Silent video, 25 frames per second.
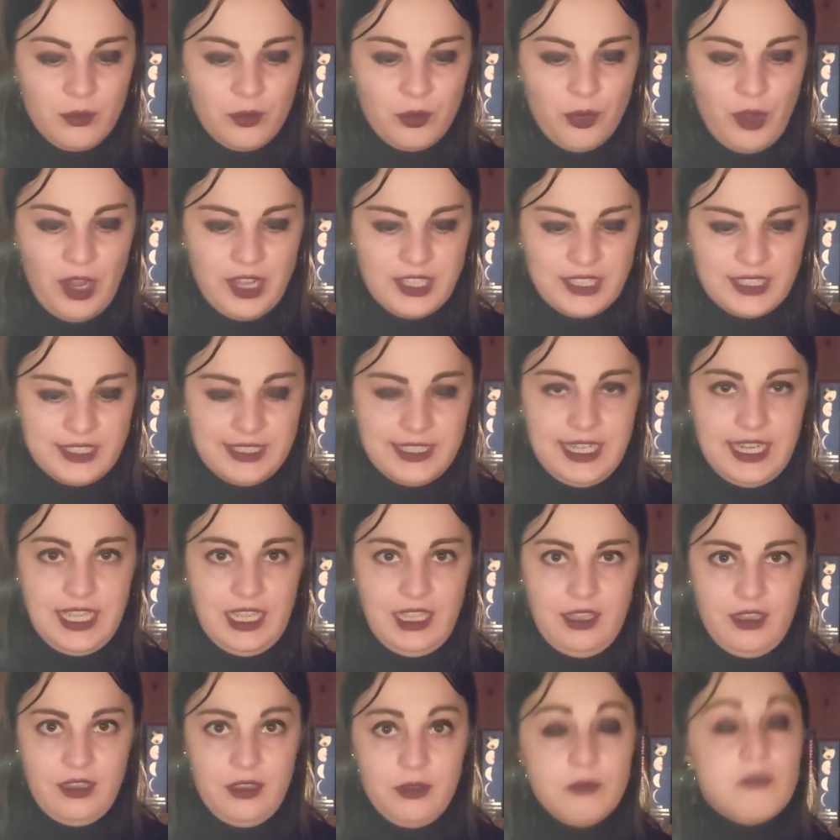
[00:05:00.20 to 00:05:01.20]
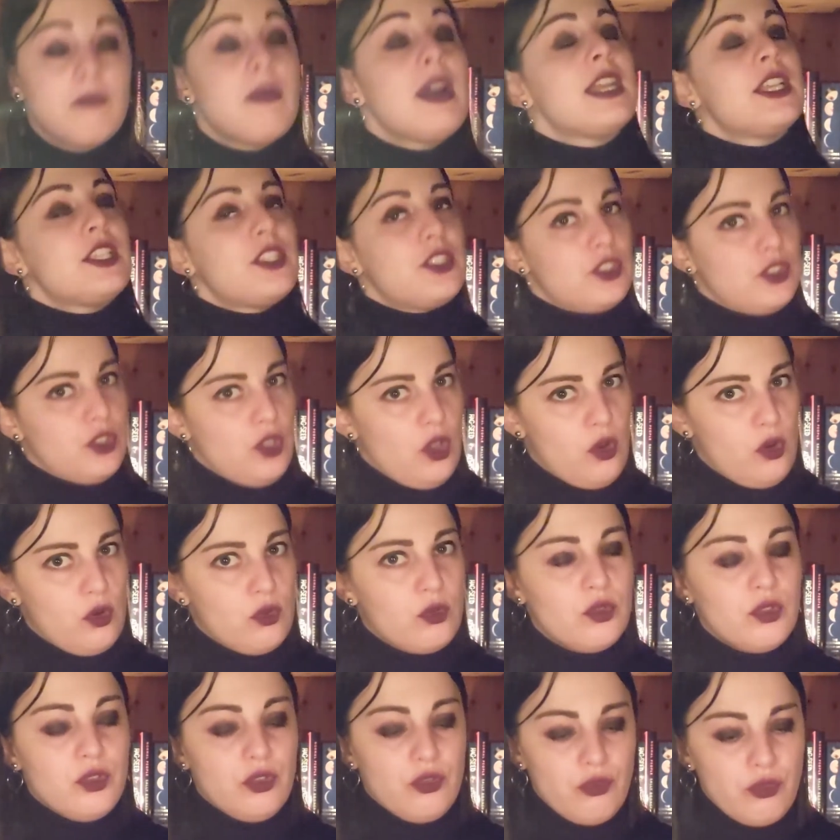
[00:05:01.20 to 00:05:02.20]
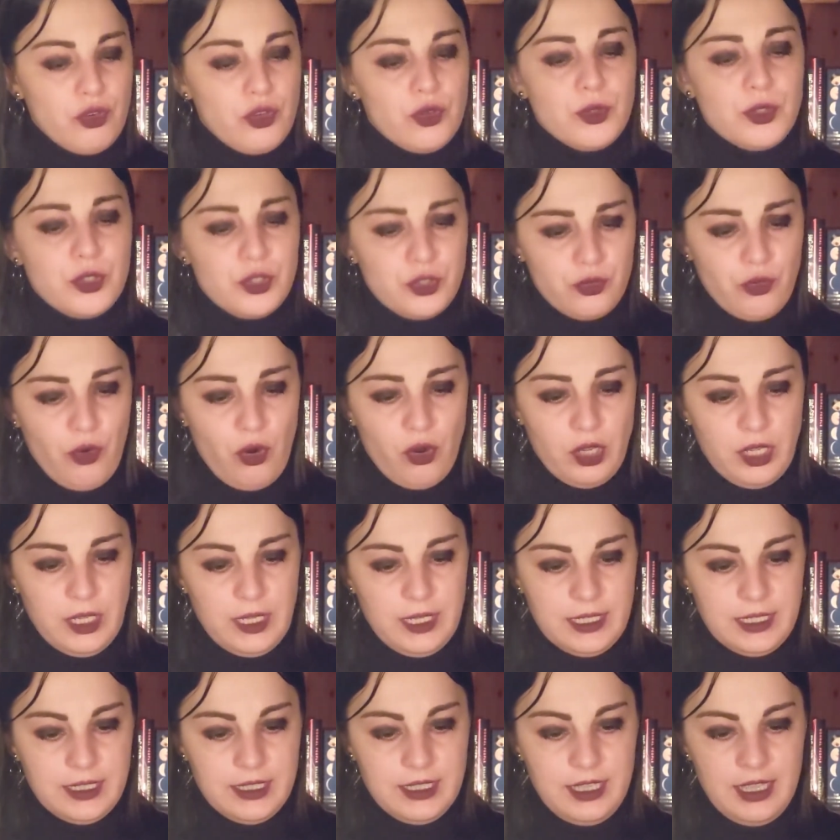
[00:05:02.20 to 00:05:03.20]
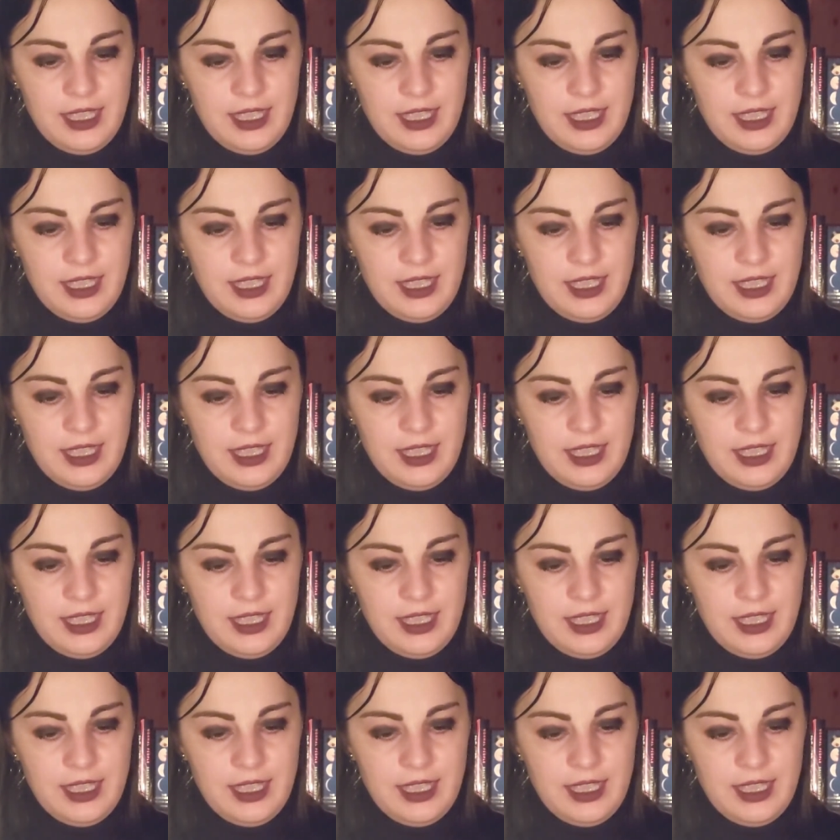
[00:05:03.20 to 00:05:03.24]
presently my soul grew stronger,